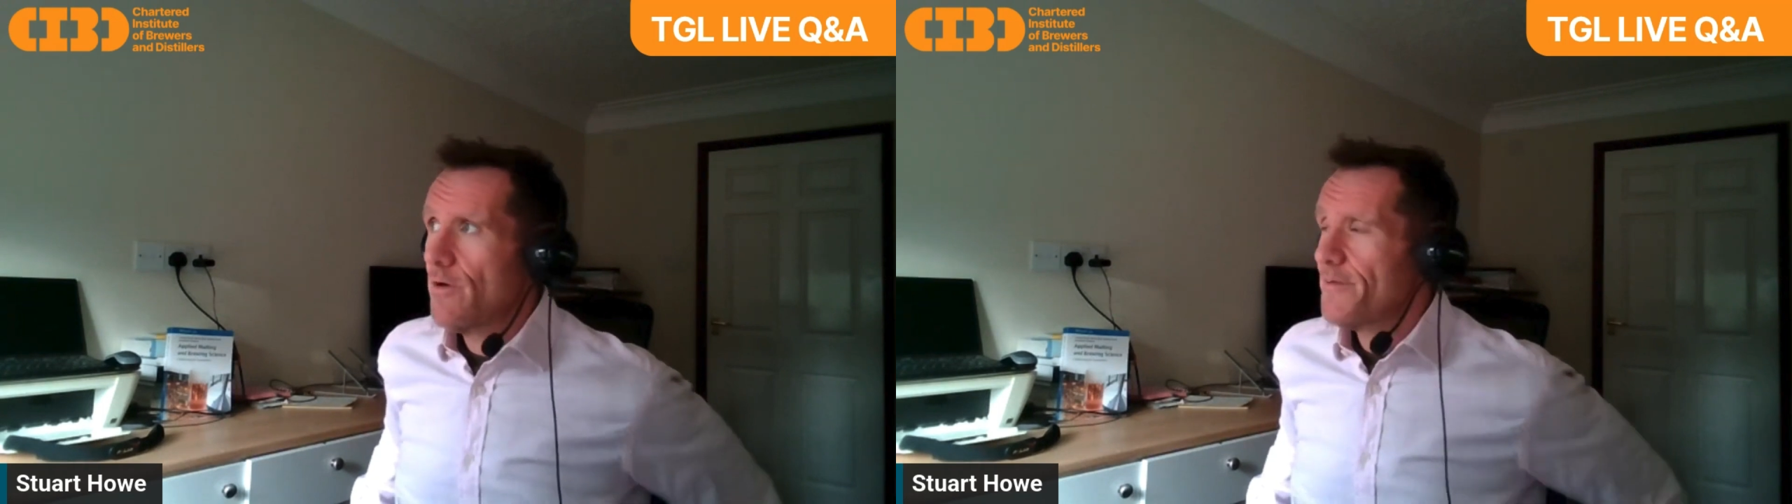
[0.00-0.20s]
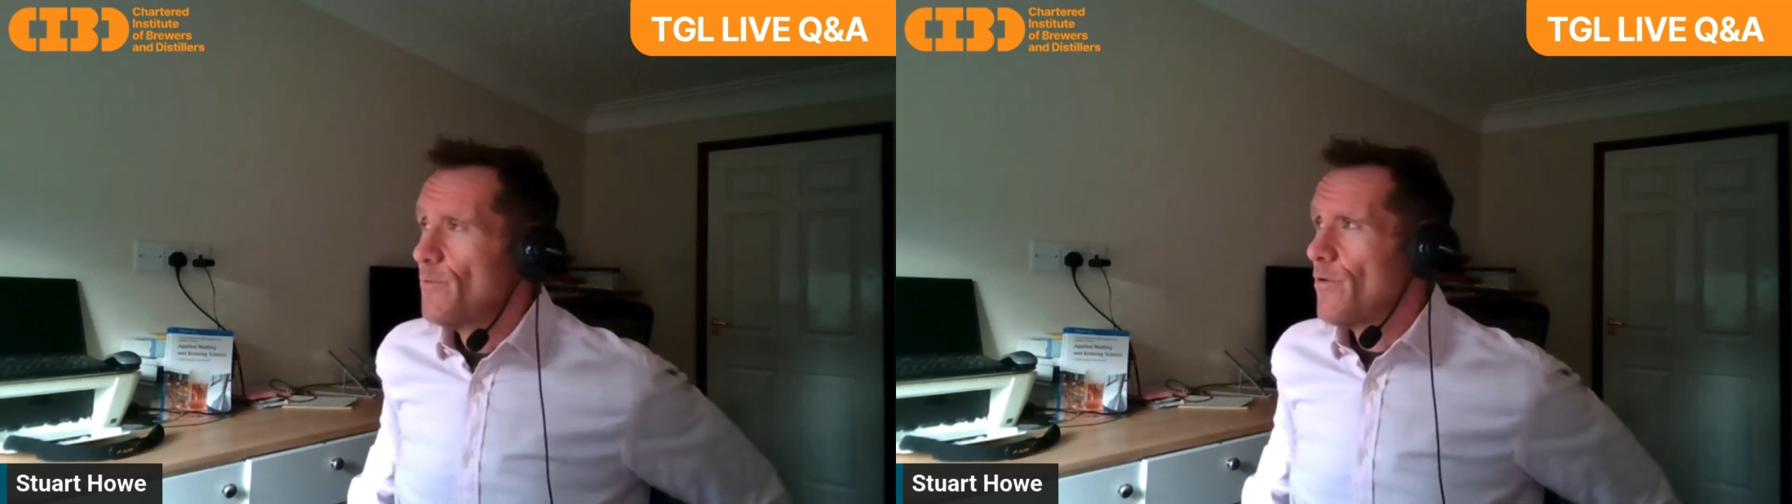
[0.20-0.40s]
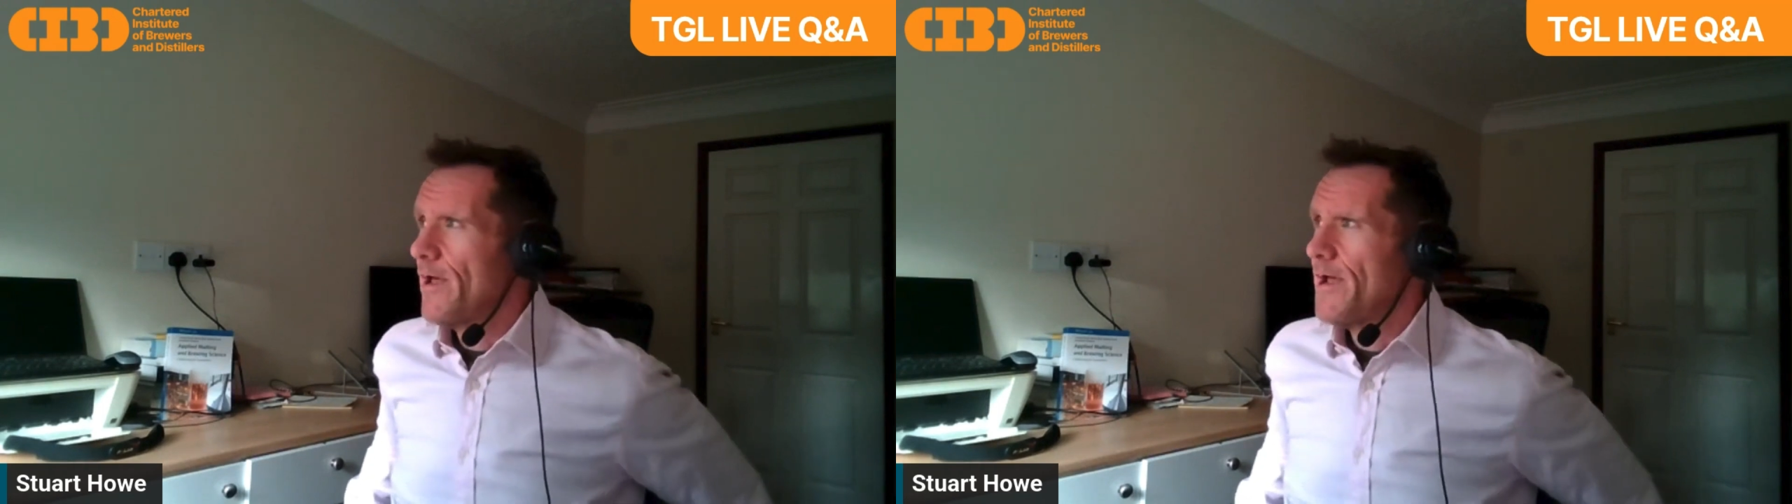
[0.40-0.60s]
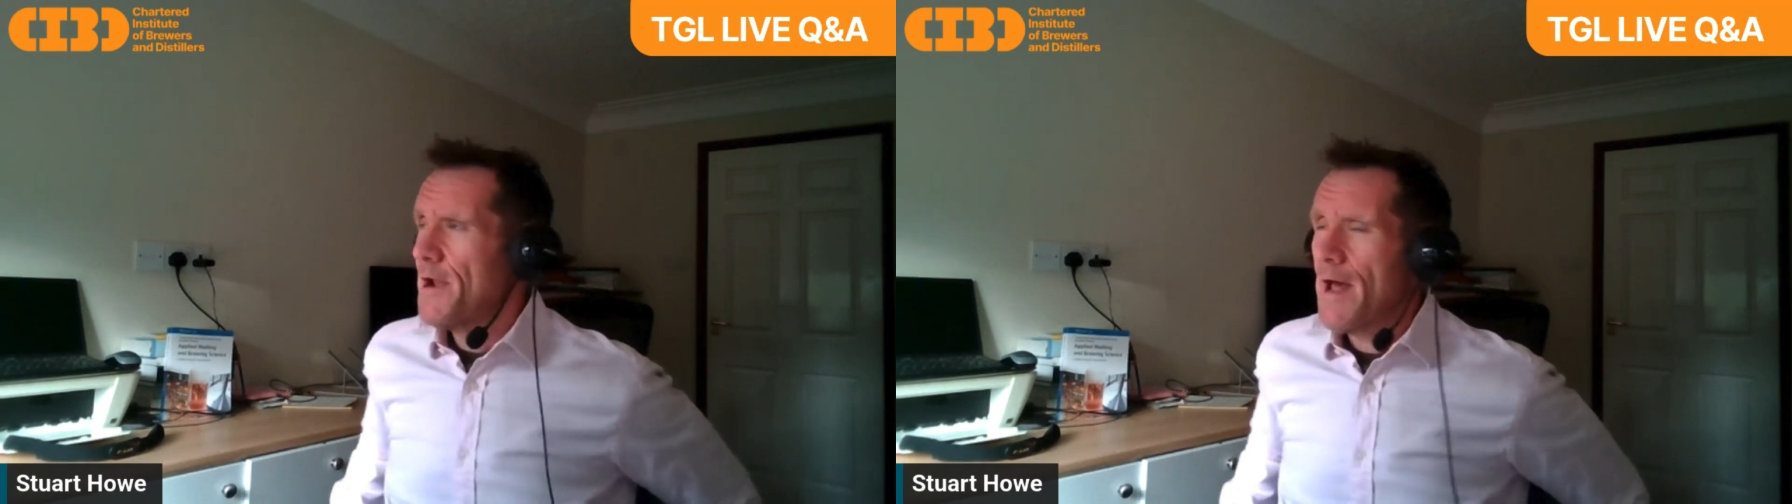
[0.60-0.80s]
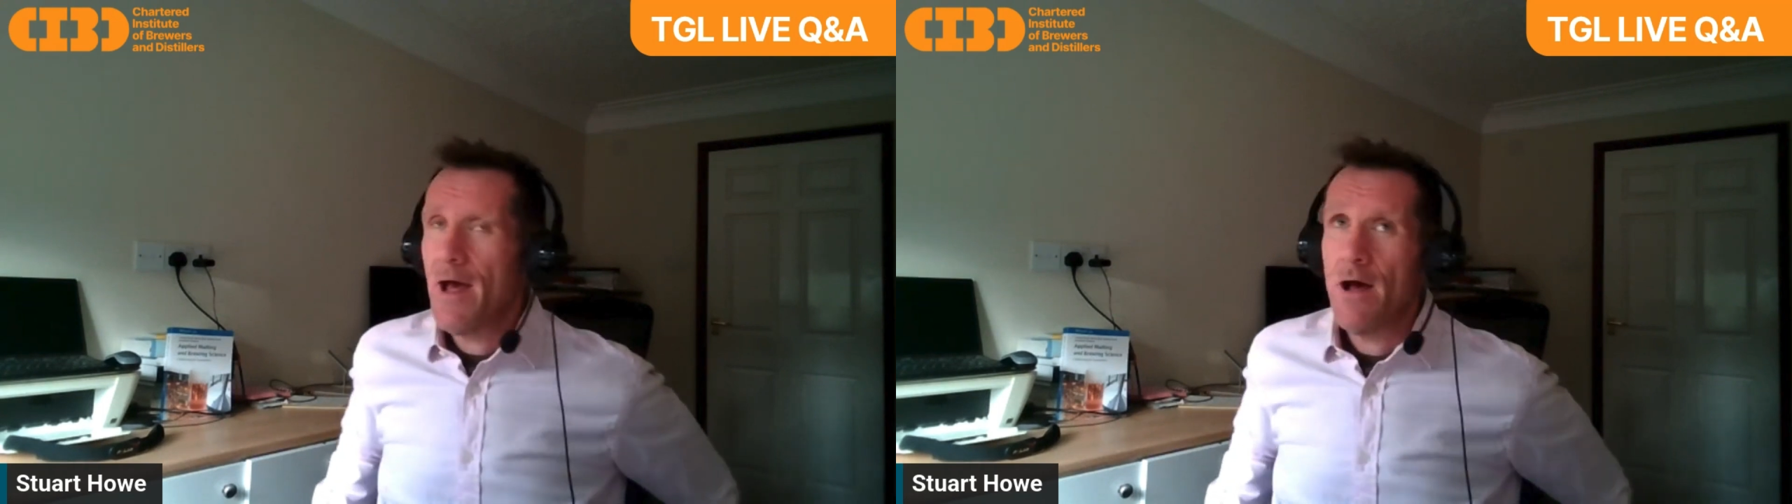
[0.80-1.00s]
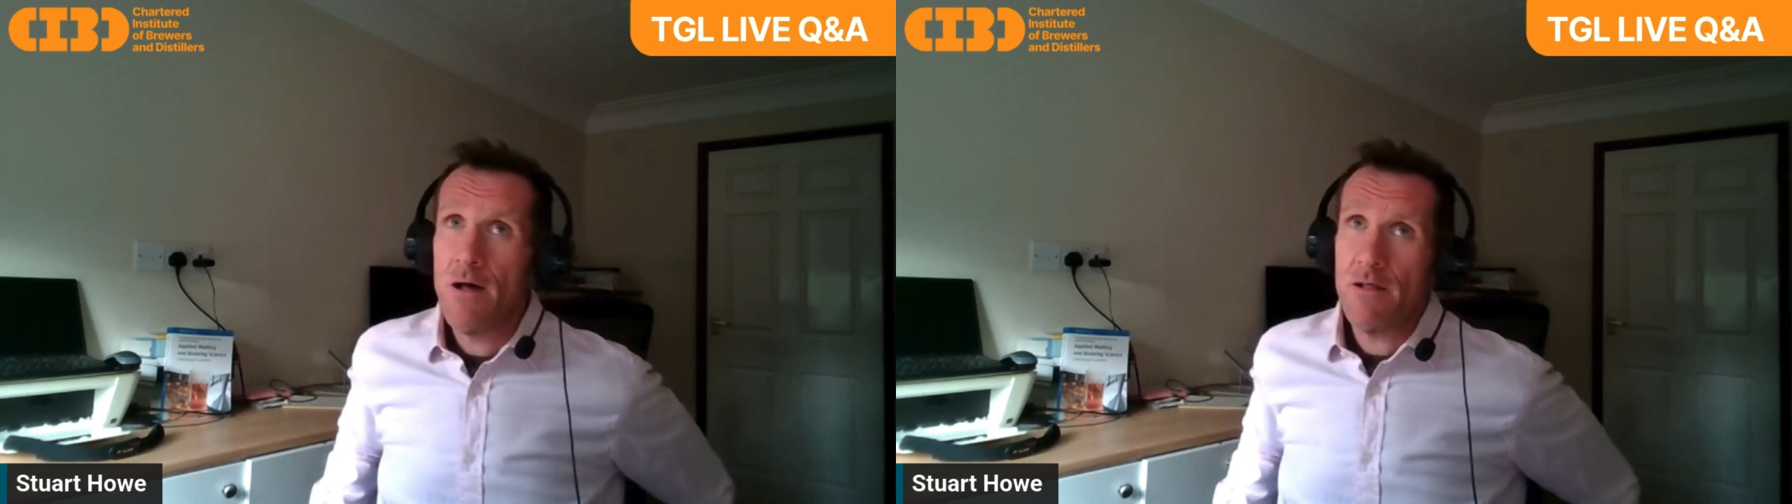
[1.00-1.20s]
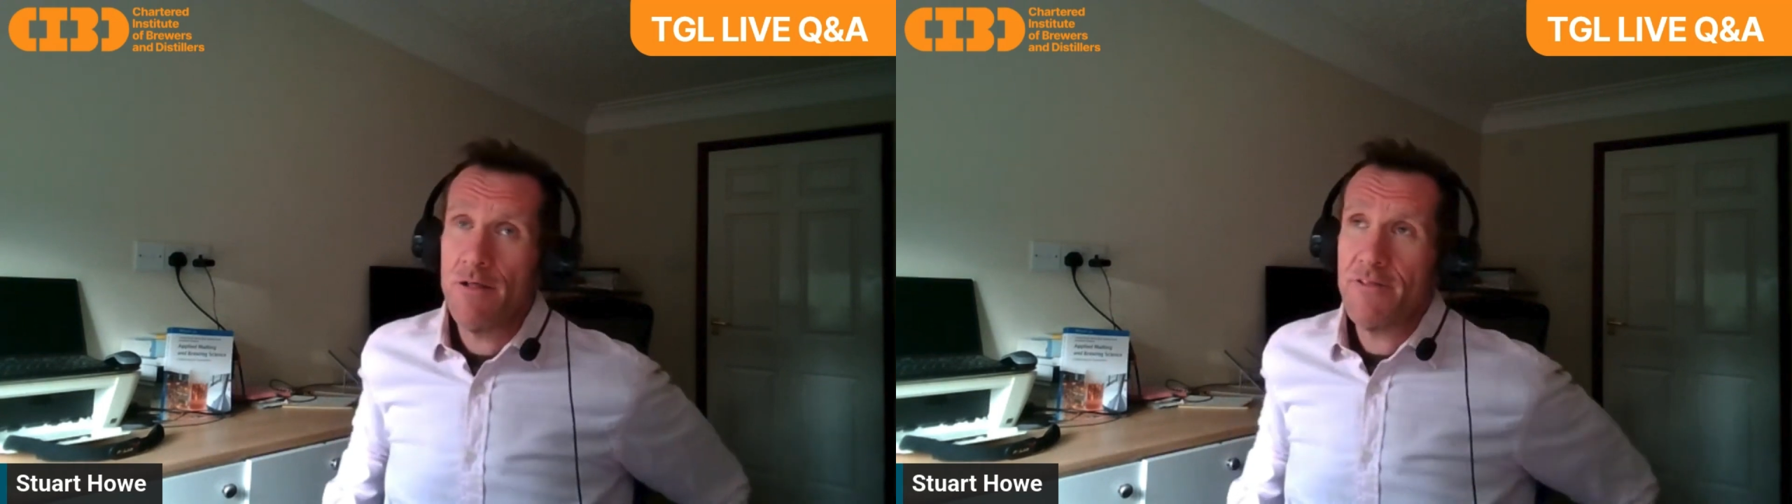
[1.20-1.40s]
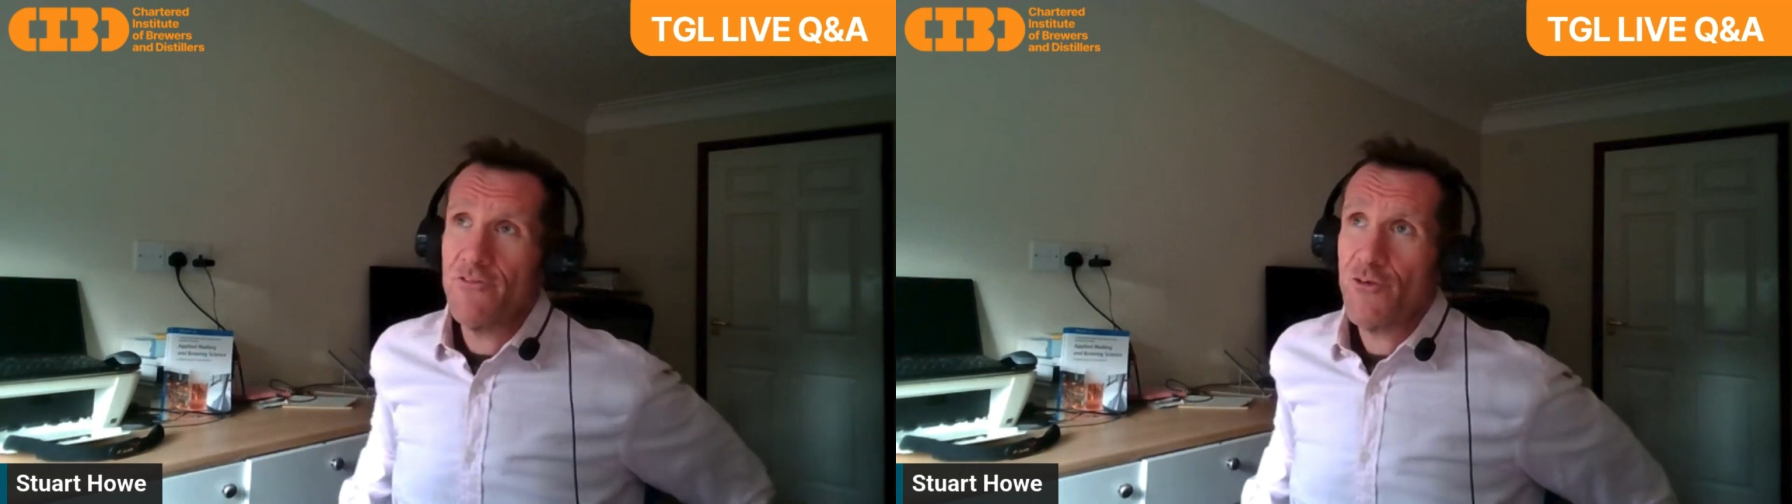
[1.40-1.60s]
I think we're in I think